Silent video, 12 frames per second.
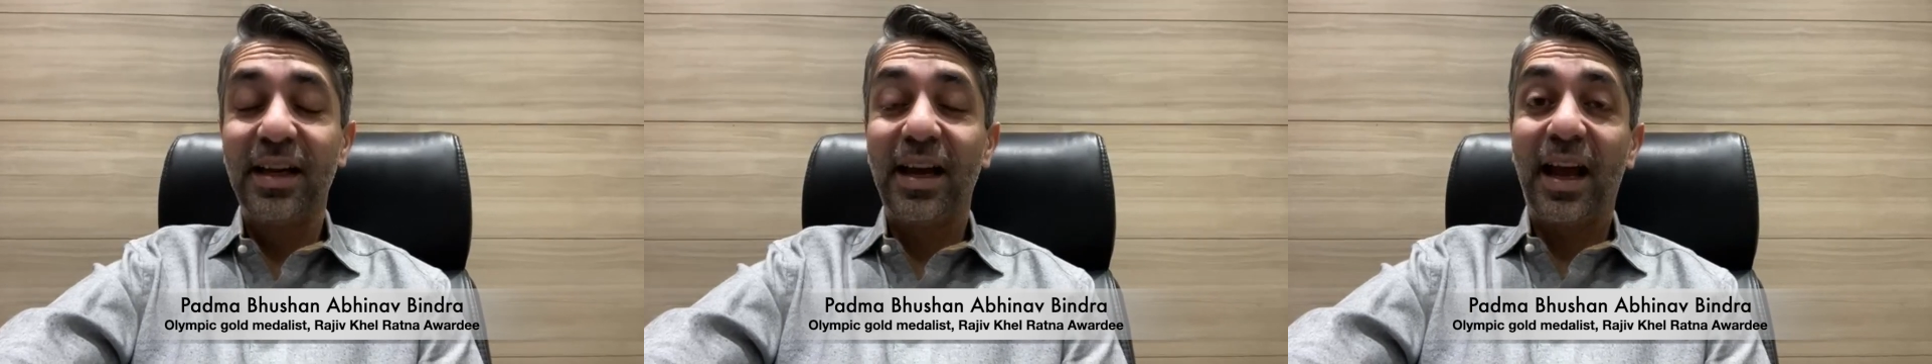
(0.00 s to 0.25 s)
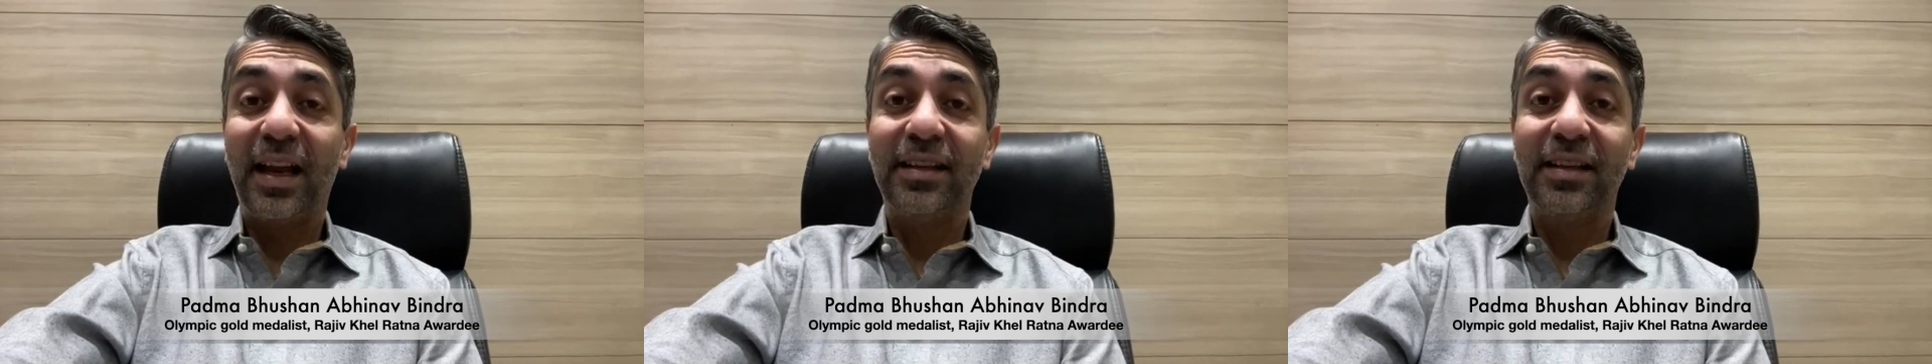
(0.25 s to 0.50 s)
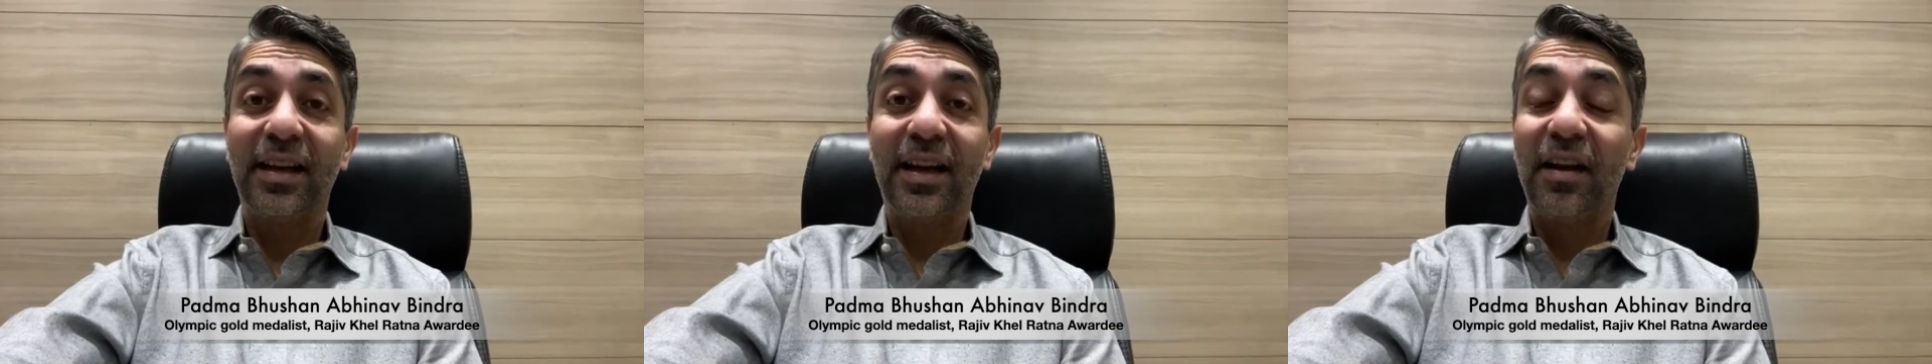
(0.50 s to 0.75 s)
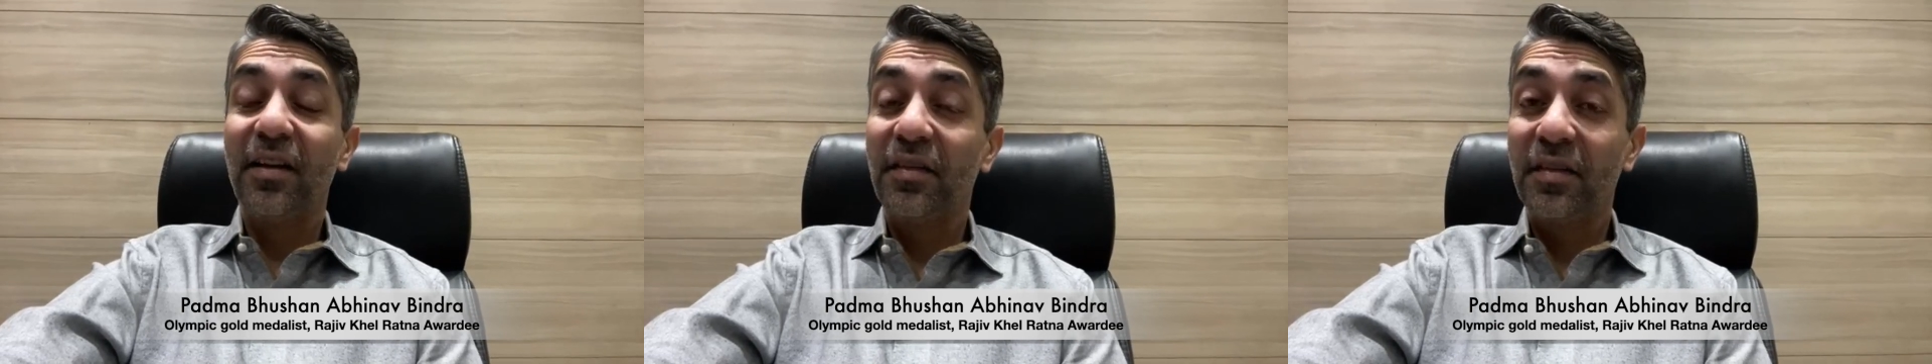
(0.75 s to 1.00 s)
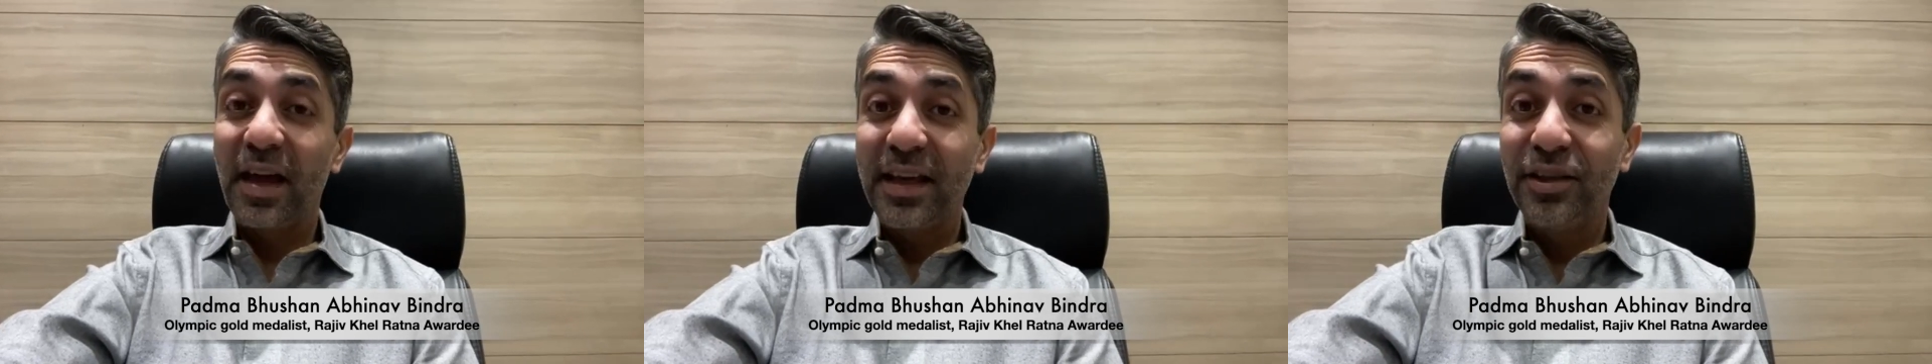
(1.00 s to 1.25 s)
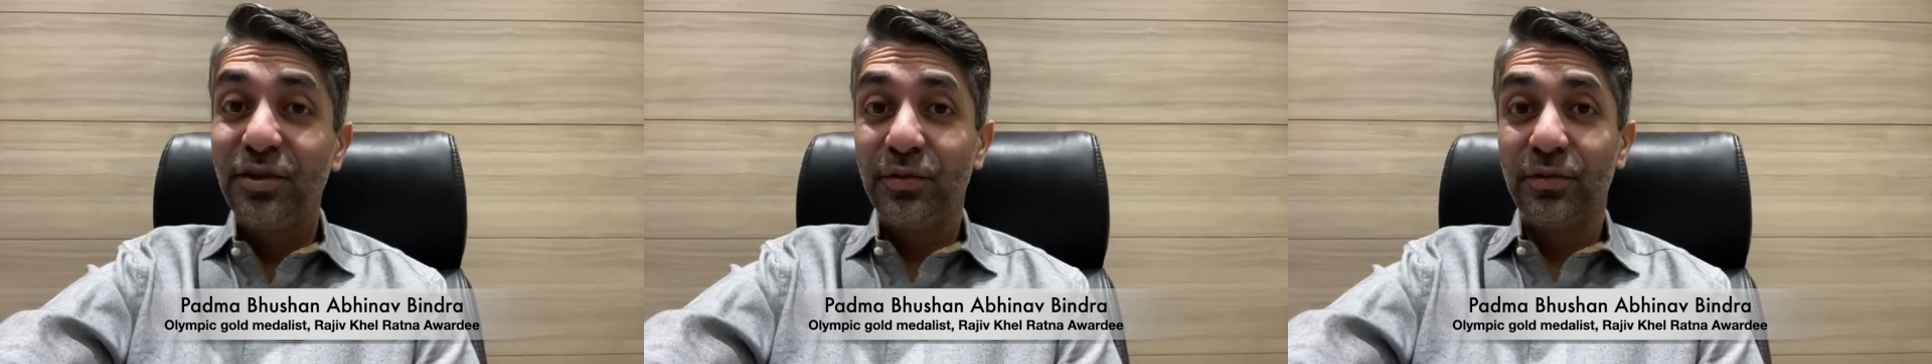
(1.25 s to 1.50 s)
and
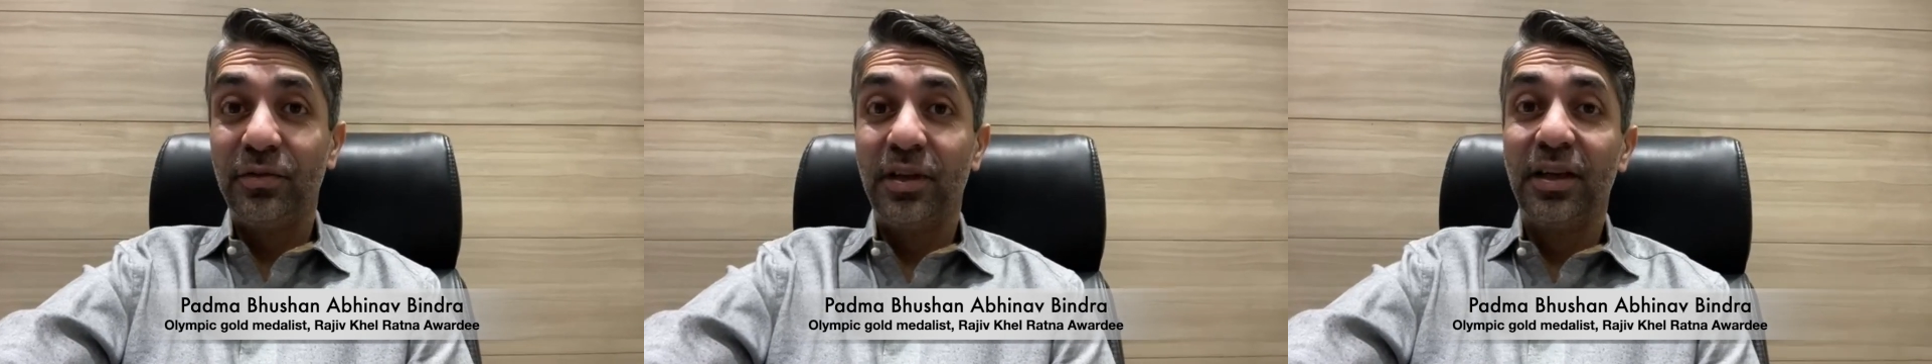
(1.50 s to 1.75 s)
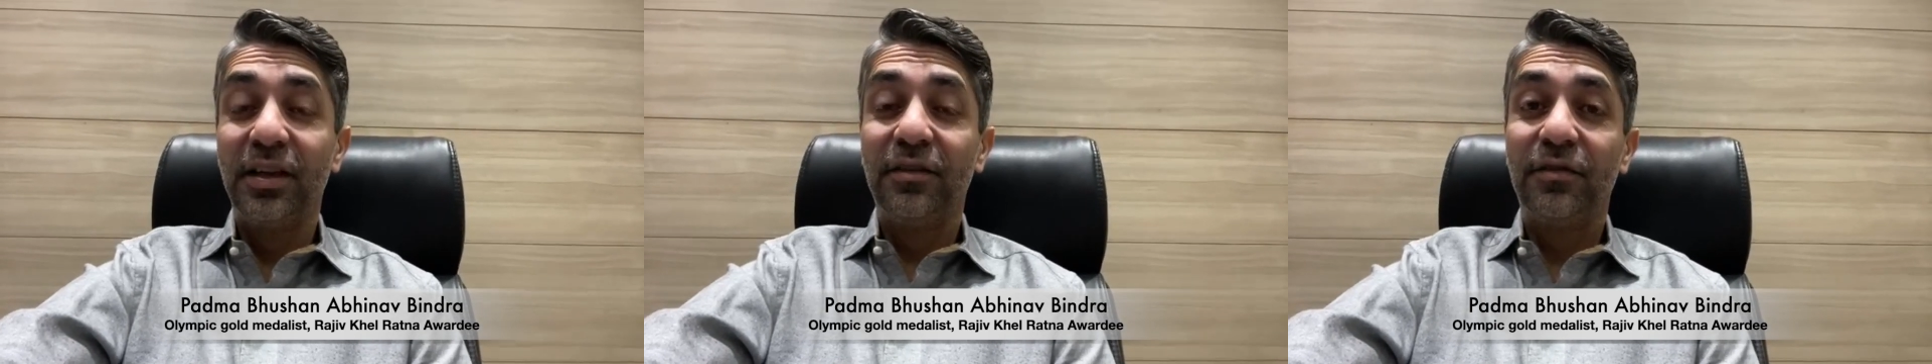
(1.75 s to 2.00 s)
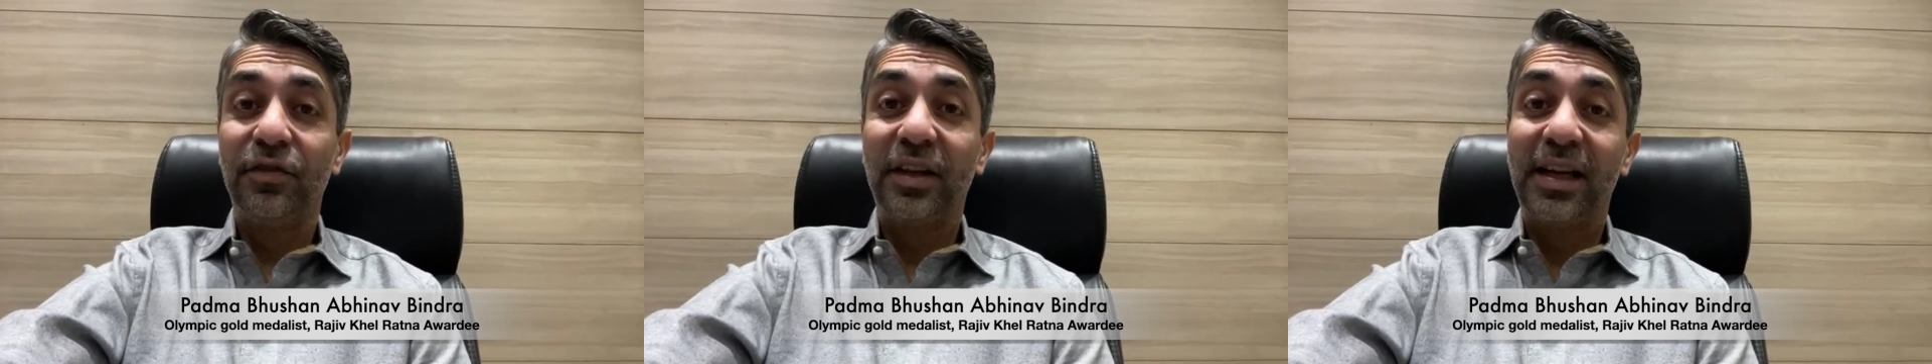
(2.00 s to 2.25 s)
thank you for the